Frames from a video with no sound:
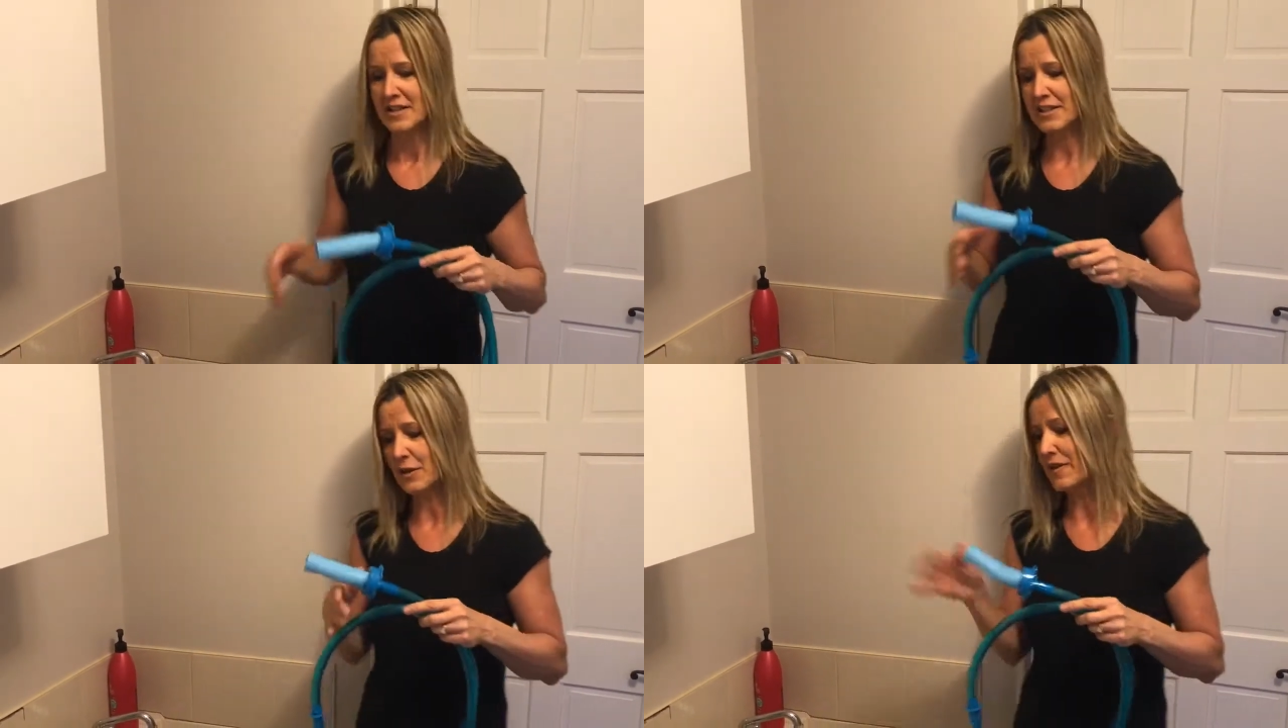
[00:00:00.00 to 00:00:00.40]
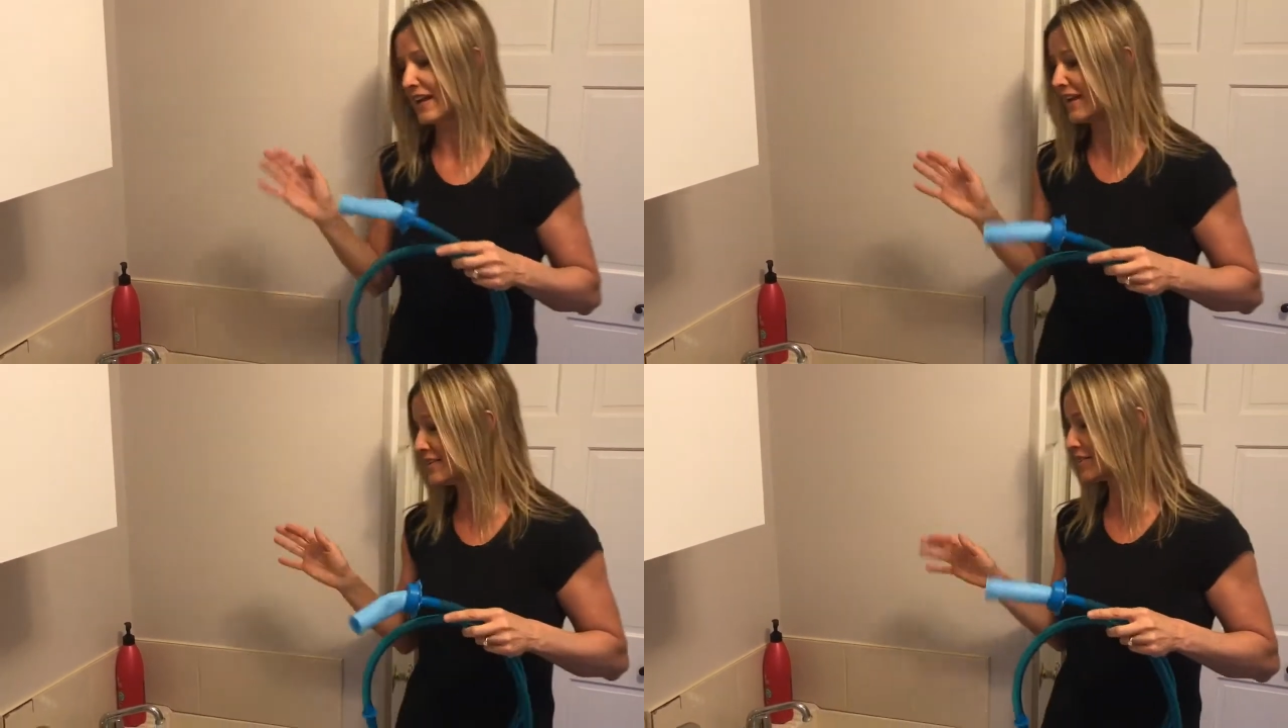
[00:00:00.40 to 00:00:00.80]
So the
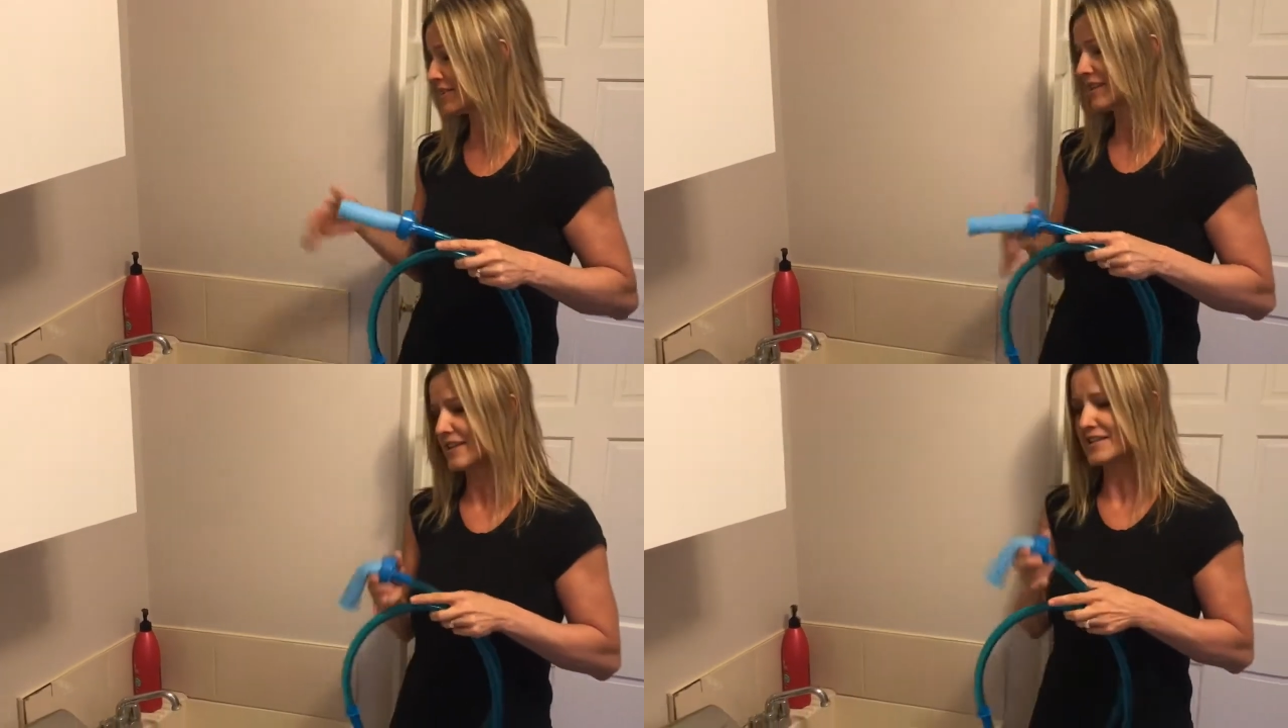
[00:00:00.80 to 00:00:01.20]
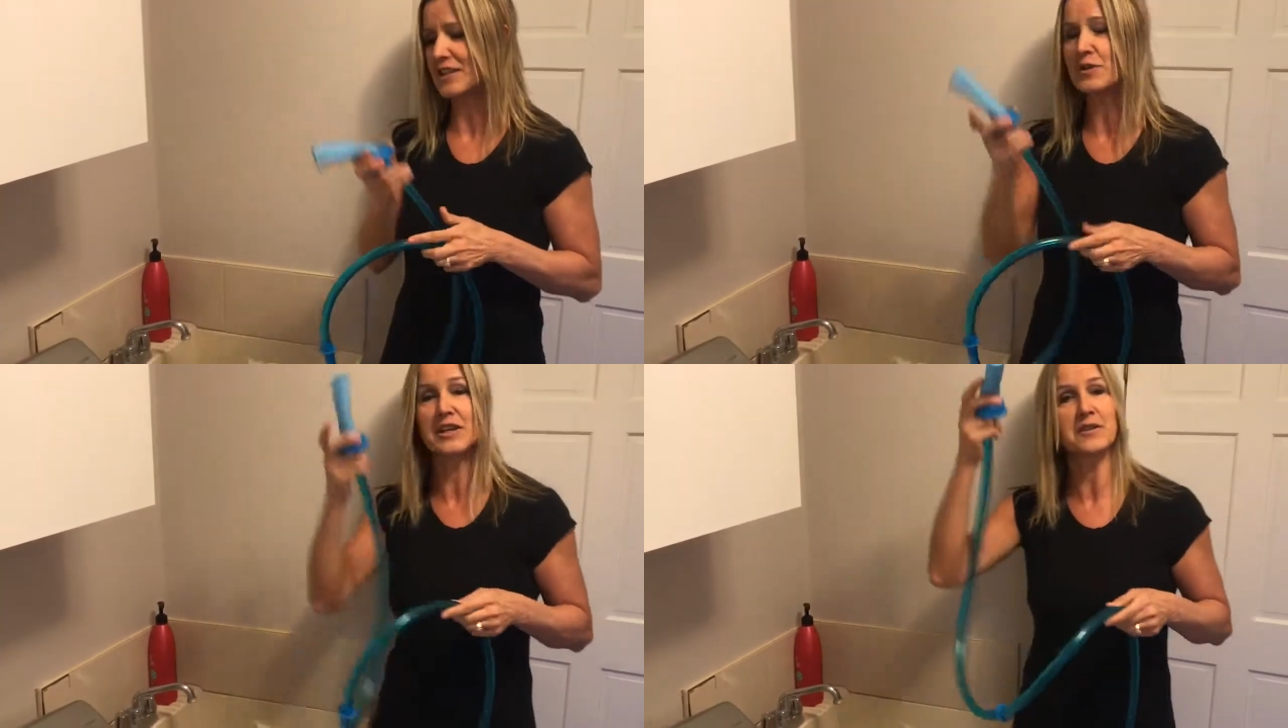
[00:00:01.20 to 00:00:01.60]
answer is that
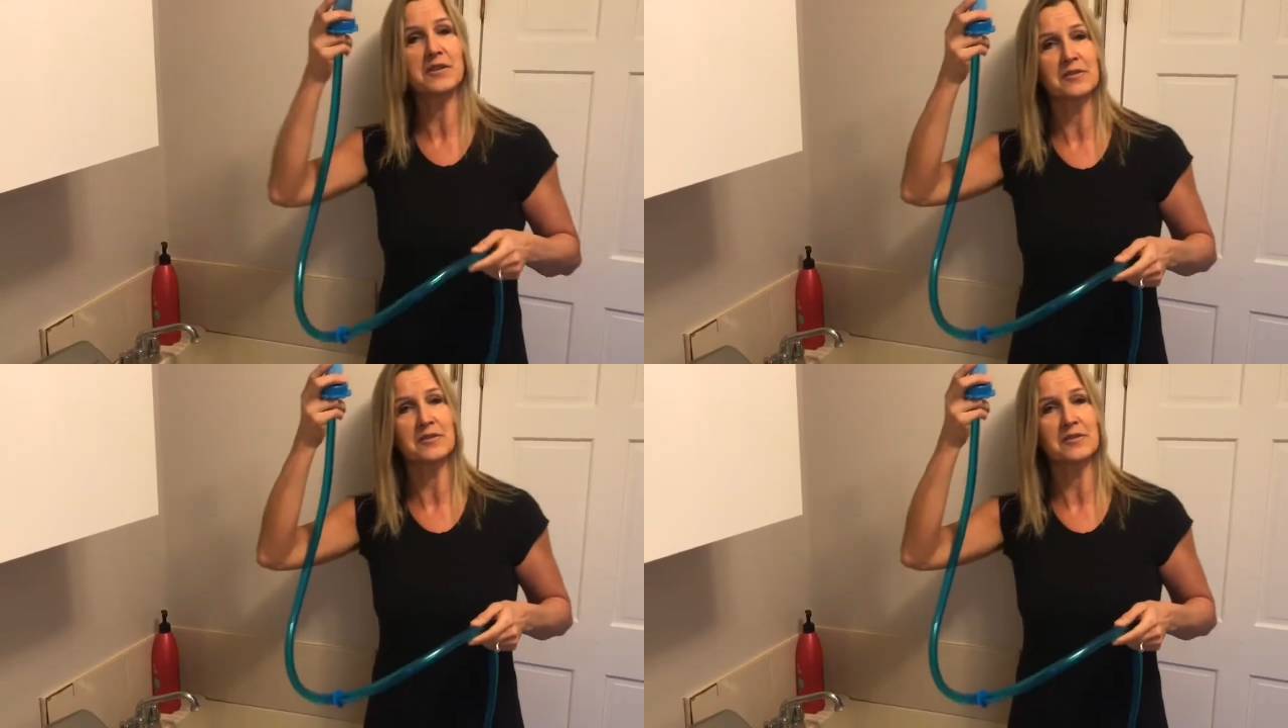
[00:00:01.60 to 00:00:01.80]
you can use a